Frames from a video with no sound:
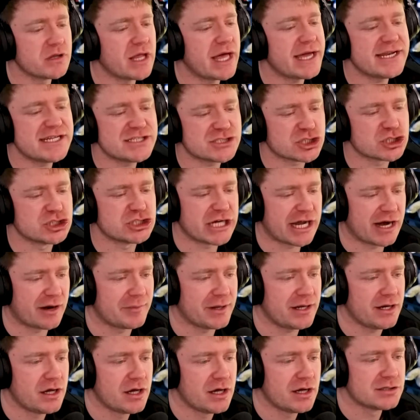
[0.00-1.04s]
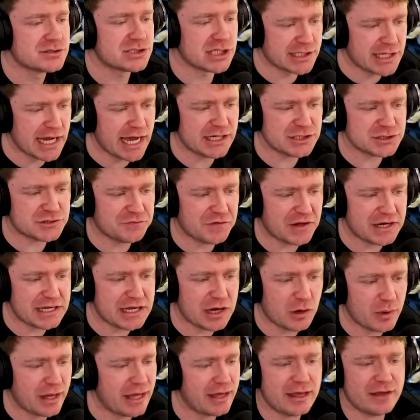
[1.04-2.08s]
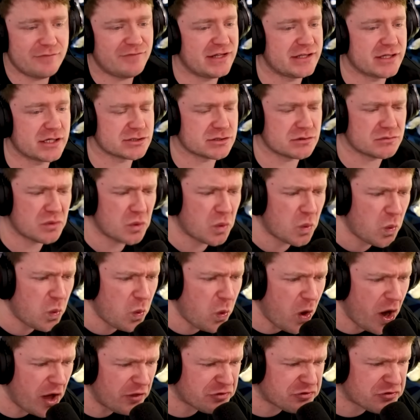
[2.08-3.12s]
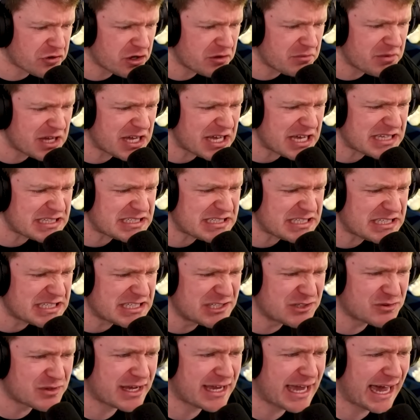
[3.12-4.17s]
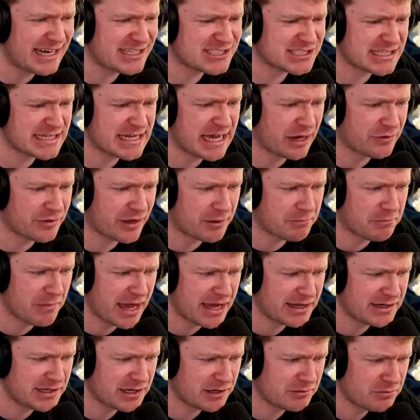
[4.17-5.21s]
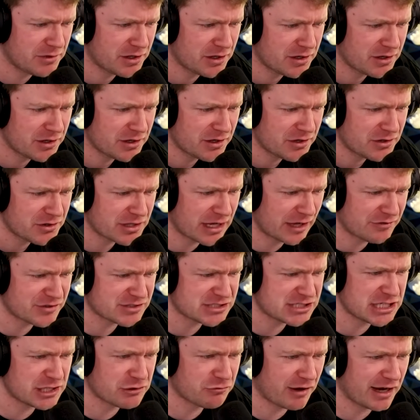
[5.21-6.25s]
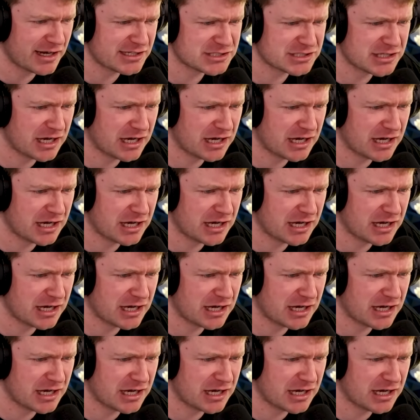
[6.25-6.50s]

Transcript: Ladies and gentlemen, today's video, if it doesn't... What the... you can kind of see how they made him. Got the T-Rex